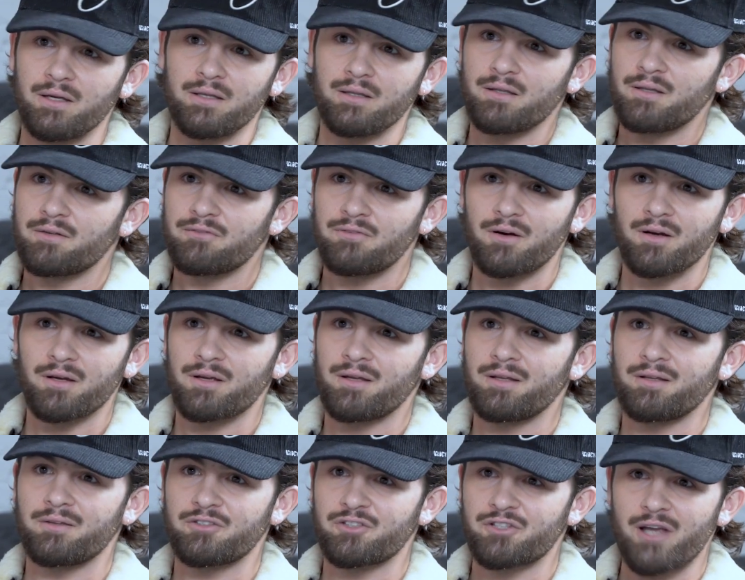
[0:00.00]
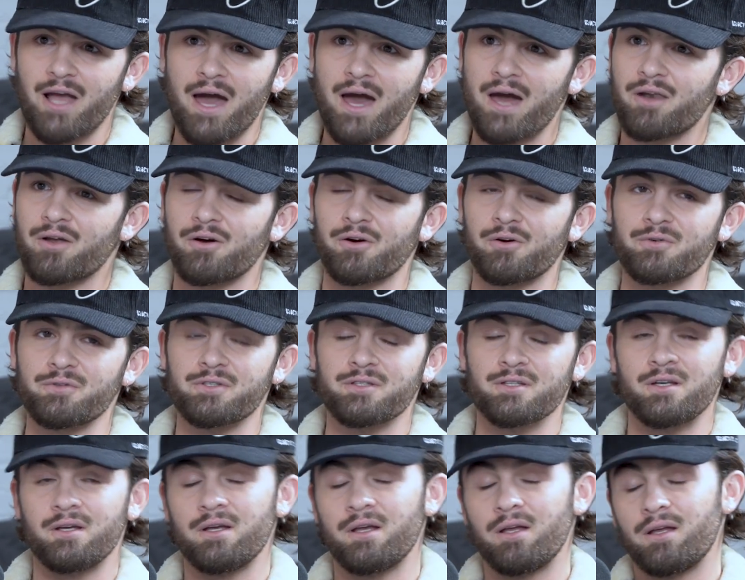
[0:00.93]
in the fucking
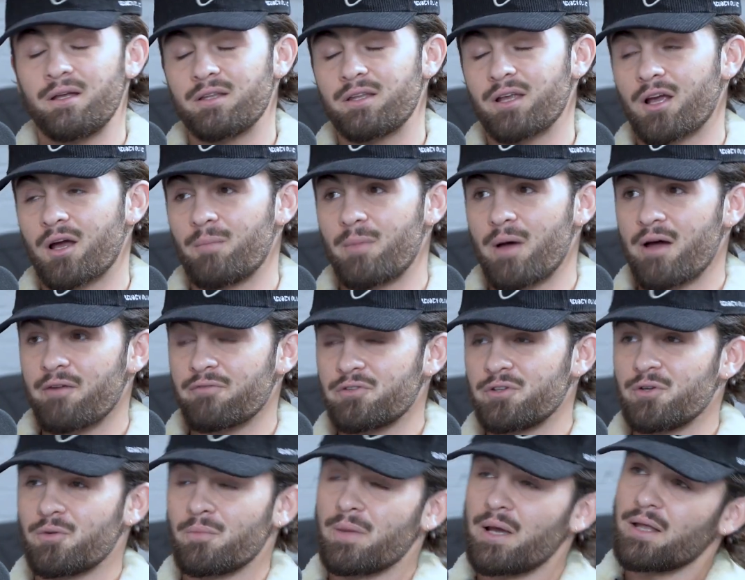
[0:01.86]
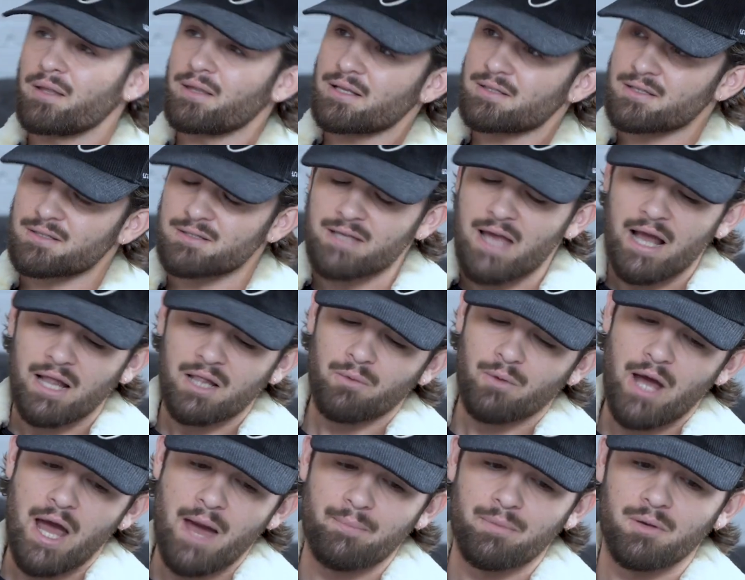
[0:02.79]
shadows to come after you, man. That's exactly
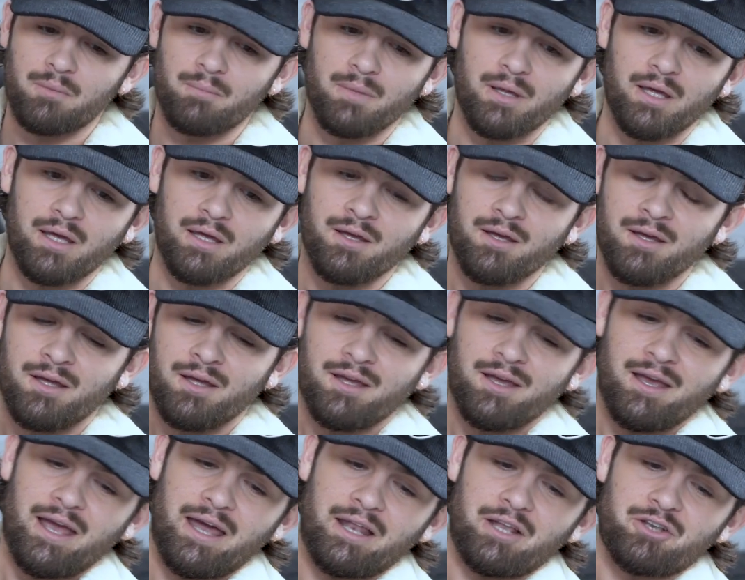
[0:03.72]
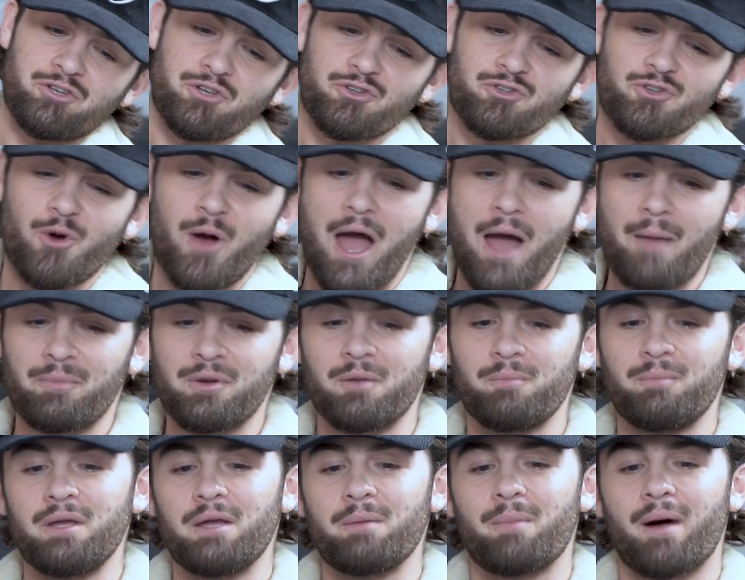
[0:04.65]
what happened to me. And it just so happened
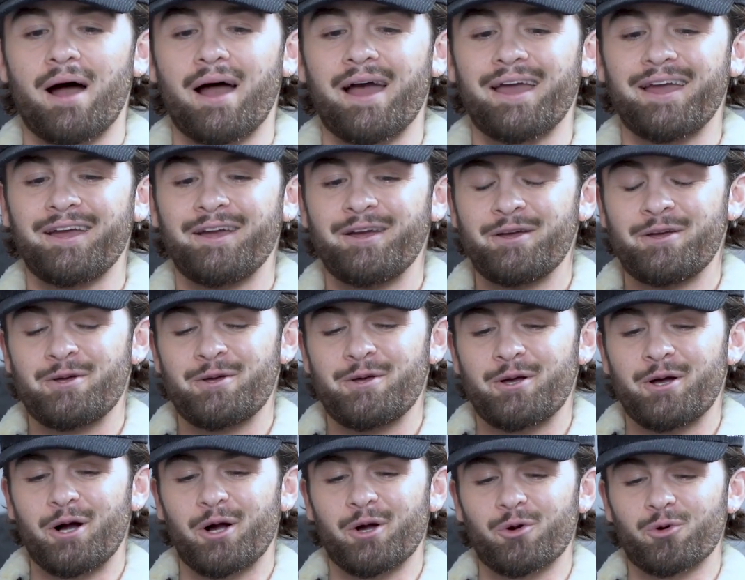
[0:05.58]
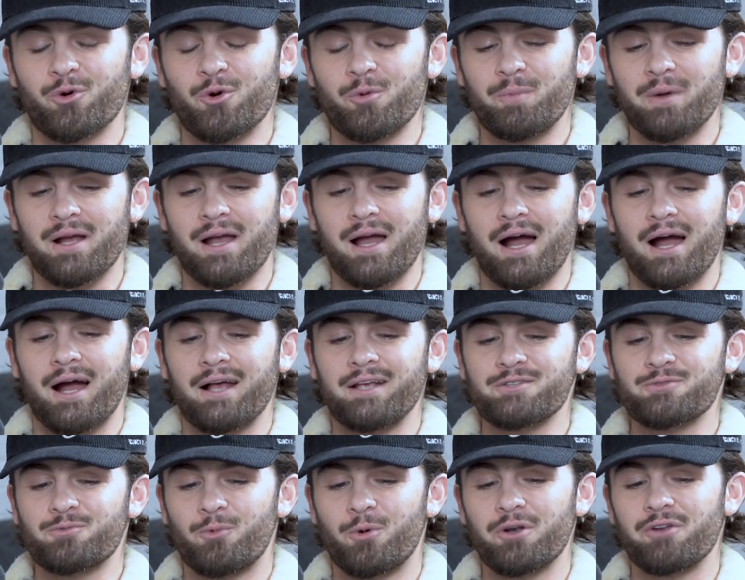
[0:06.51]
to be by a group of
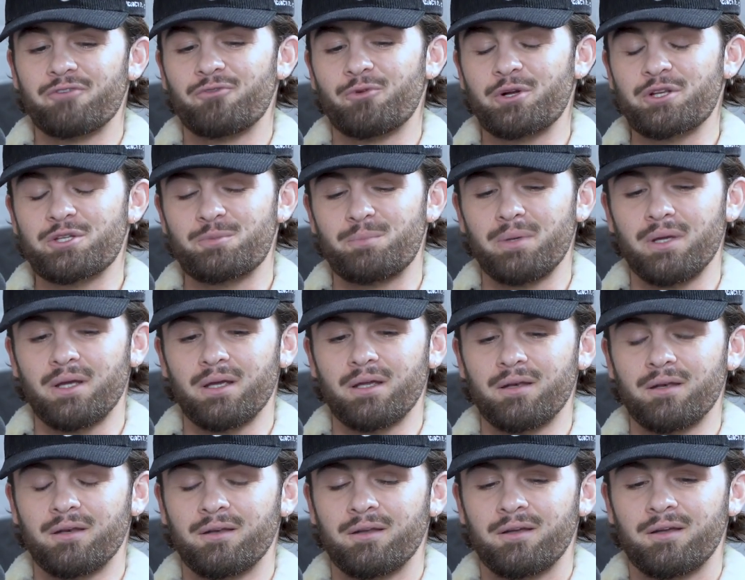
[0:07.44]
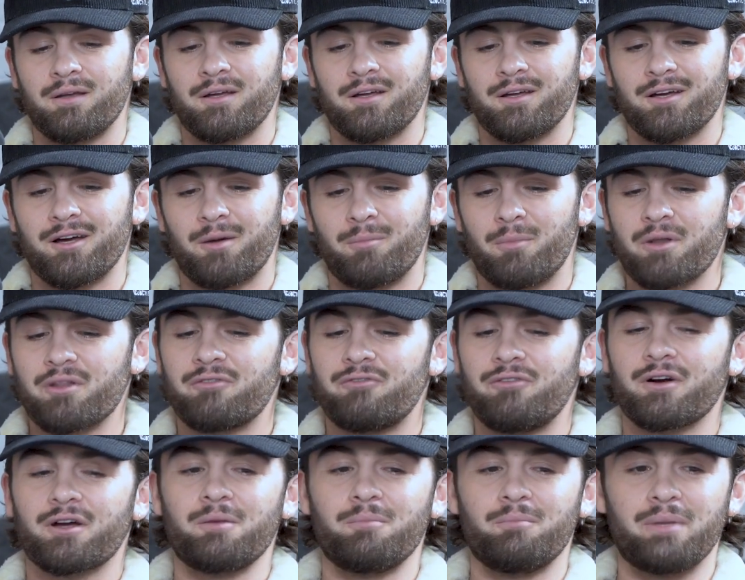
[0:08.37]
guys, one of which being a
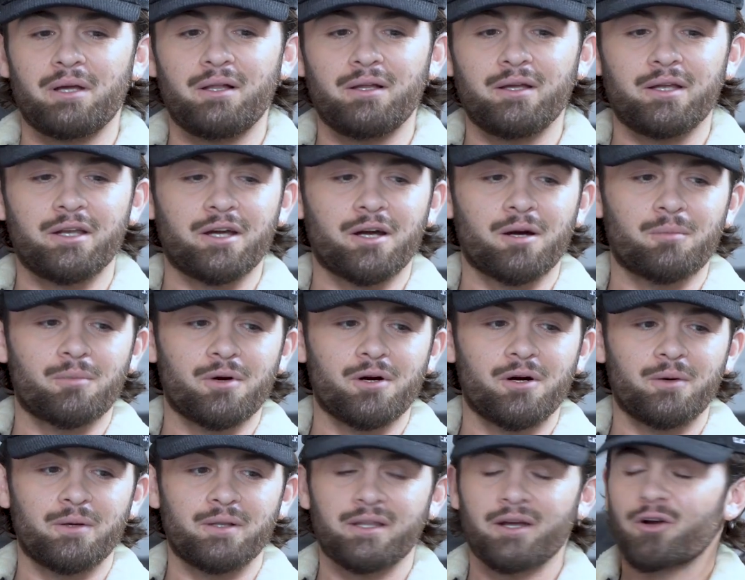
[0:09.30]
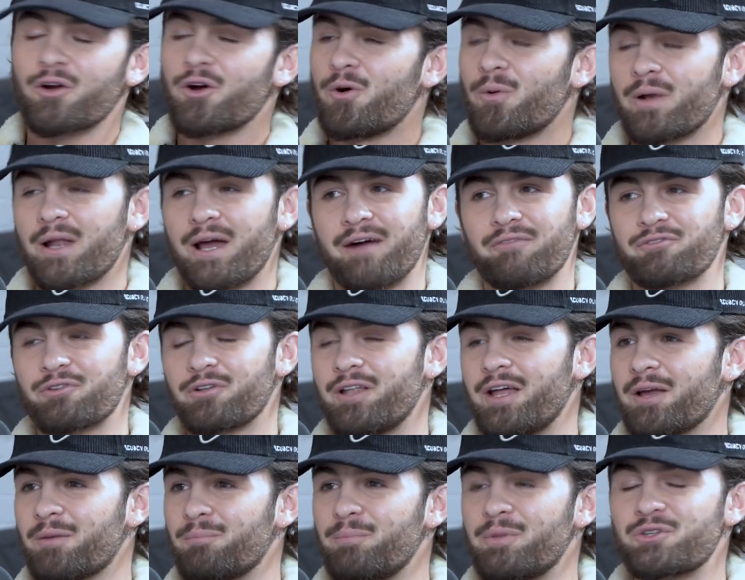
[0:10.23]
motherfucking billionaire, bro. And they're going after
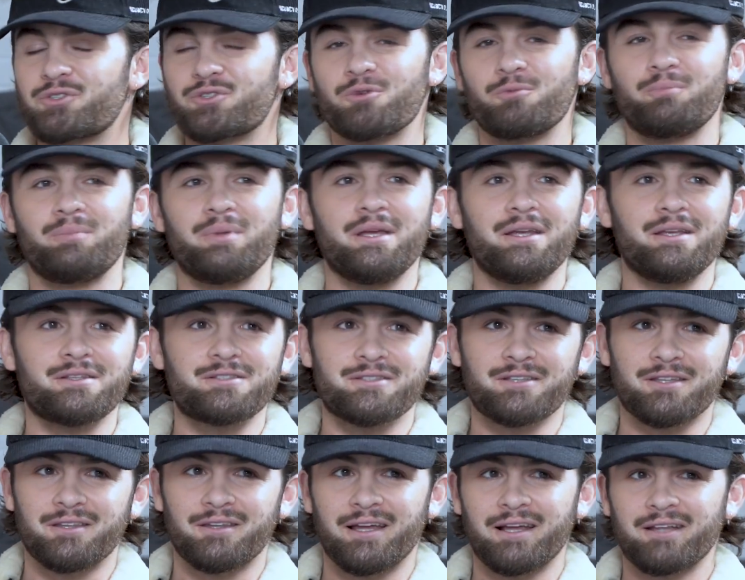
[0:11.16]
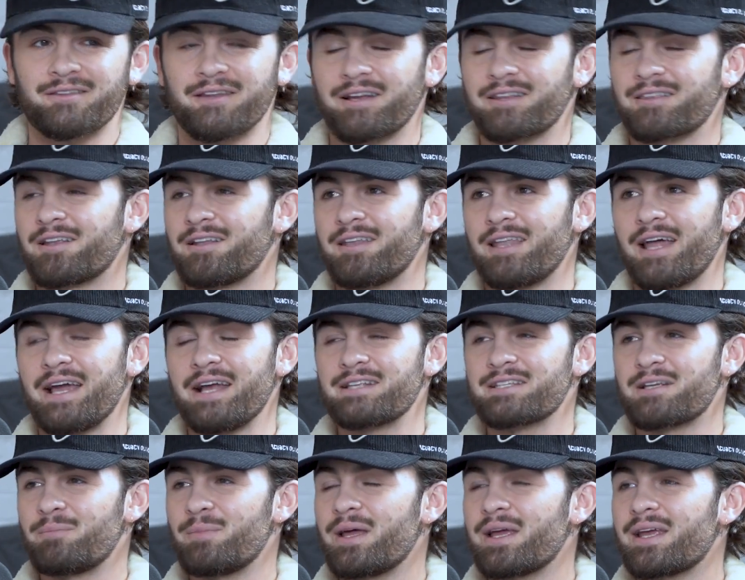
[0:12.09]
like Mr. Beast and like the
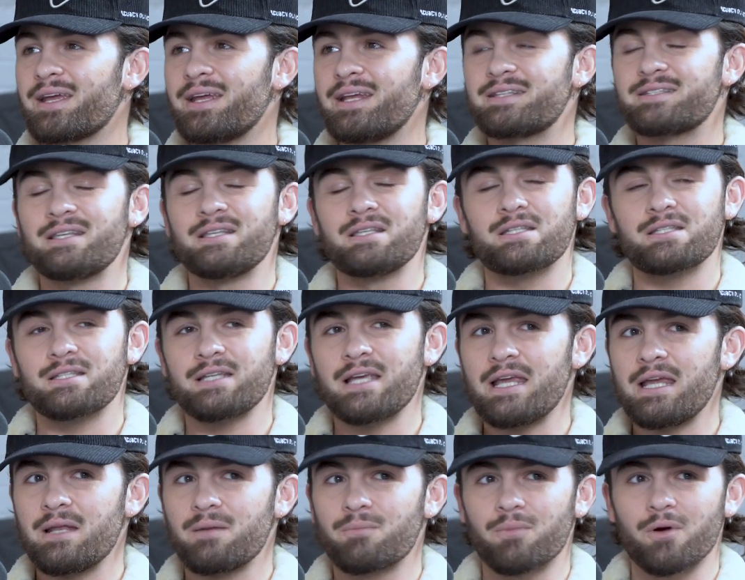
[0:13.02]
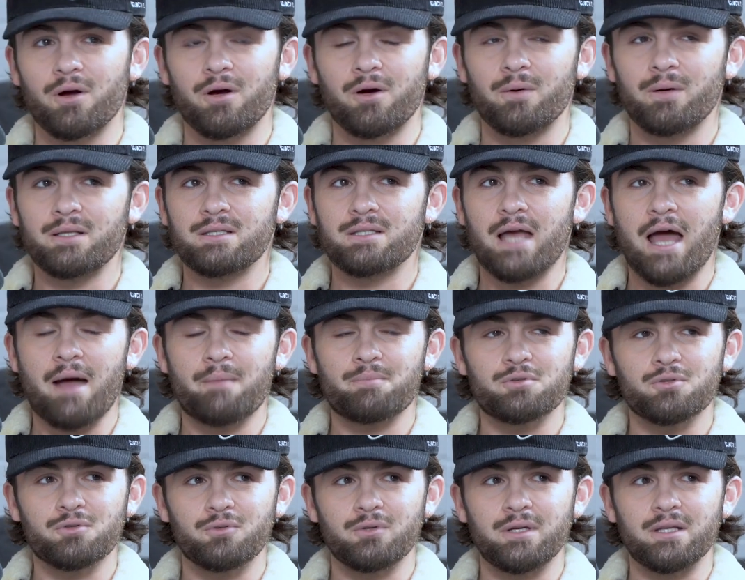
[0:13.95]
likes. I'm like, it's insane, bro. It's
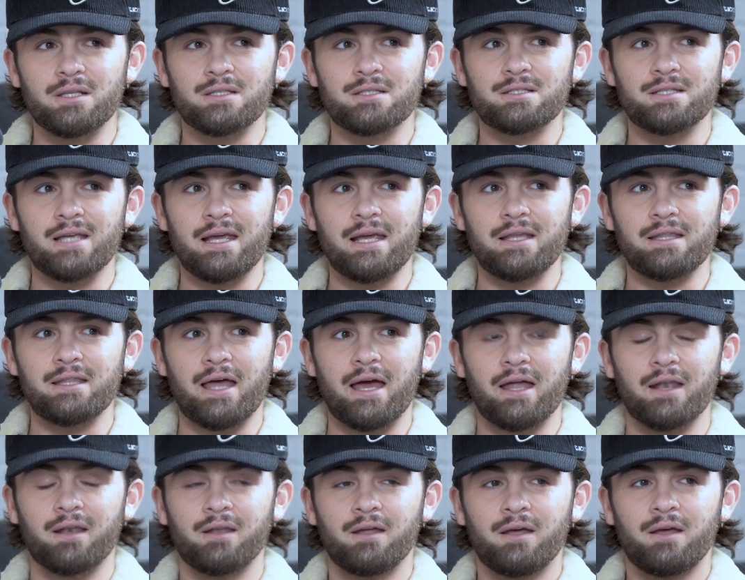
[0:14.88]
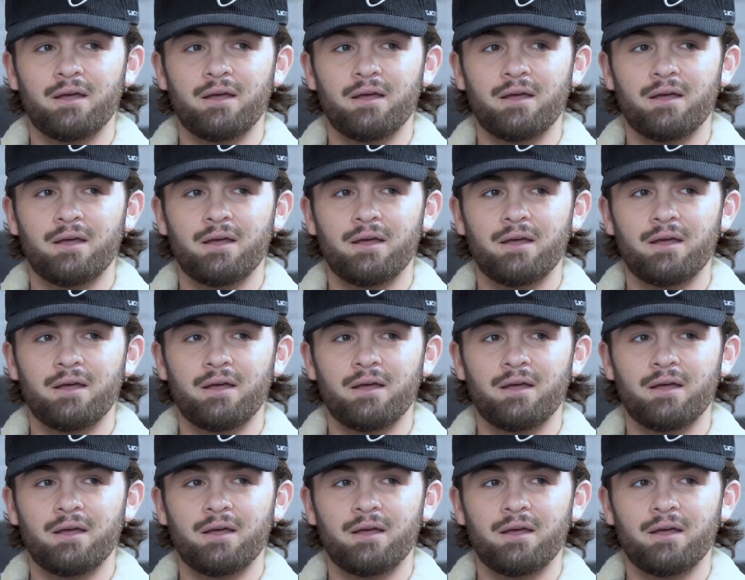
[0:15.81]
absolutely insane that